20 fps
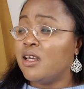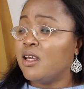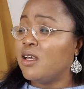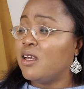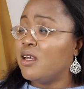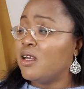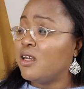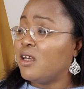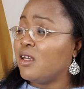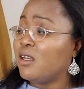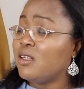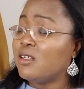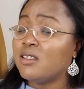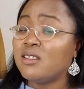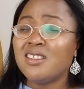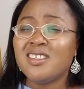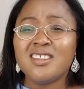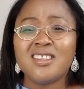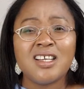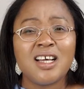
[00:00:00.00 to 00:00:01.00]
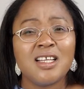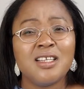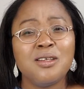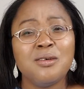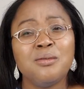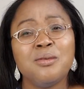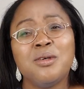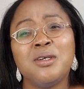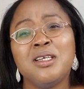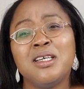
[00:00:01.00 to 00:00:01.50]
Is it
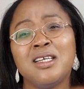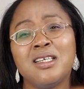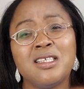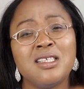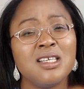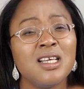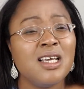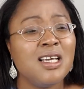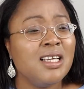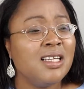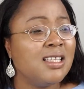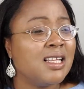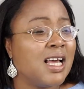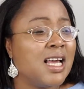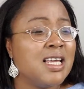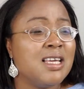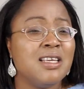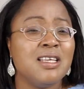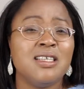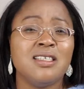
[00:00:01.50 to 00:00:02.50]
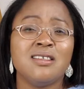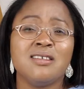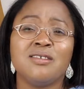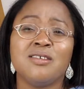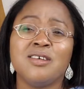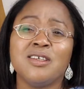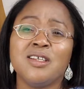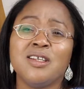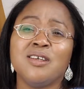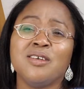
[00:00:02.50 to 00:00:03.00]
Adeboye saying that he is
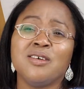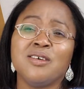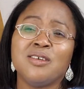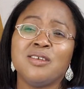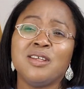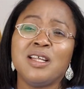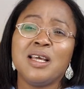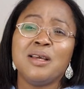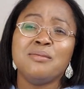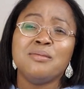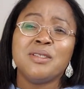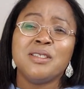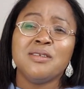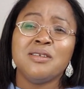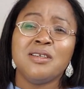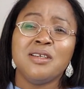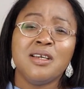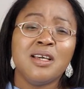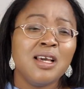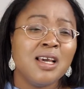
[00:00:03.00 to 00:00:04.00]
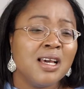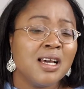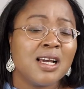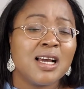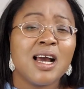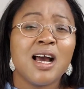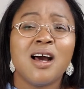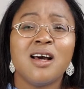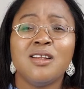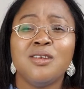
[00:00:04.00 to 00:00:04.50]
running on empty
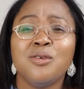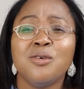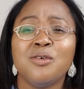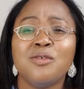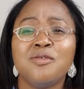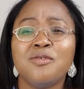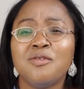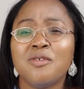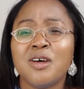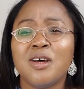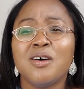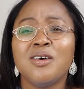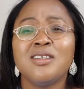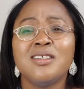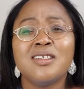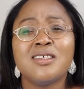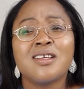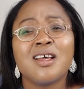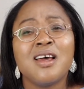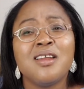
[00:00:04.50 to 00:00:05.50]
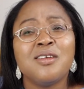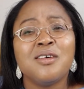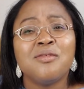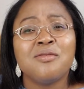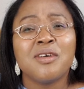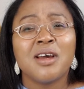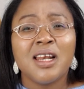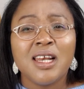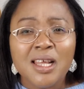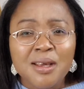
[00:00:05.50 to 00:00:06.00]
car, no fuel, all these kind
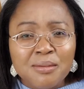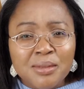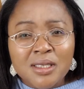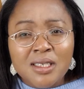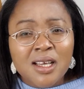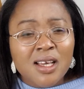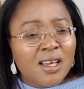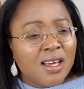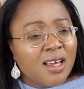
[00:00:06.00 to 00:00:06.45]
of claims?